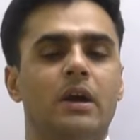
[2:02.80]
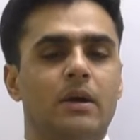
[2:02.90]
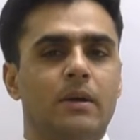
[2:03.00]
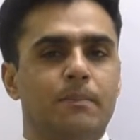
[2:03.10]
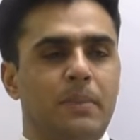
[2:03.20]

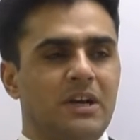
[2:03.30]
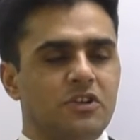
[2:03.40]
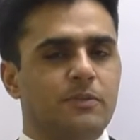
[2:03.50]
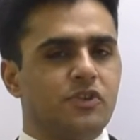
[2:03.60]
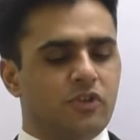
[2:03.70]
a
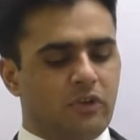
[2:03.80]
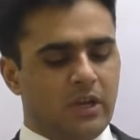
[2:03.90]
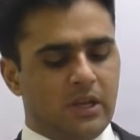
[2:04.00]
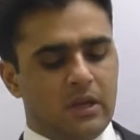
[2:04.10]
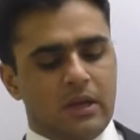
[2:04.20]
plant and
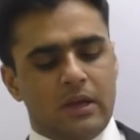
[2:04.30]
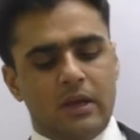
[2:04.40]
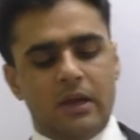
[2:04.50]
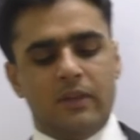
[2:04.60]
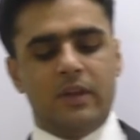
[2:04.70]
machinery,
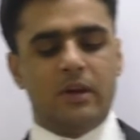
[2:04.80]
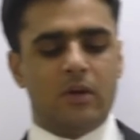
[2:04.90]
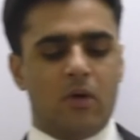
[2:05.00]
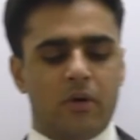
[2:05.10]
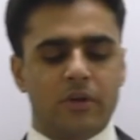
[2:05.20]

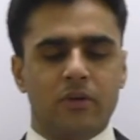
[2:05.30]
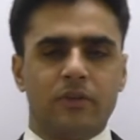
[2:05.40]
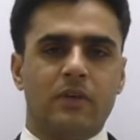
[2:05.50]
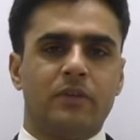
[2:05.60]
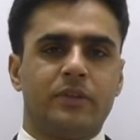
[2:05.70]
then
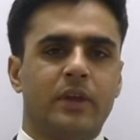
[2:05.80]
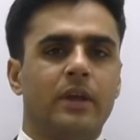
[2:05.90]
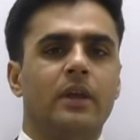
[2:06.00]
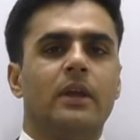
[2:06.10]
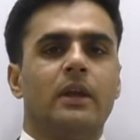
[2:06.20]
alright, they will
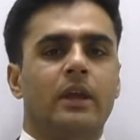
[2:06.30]
say,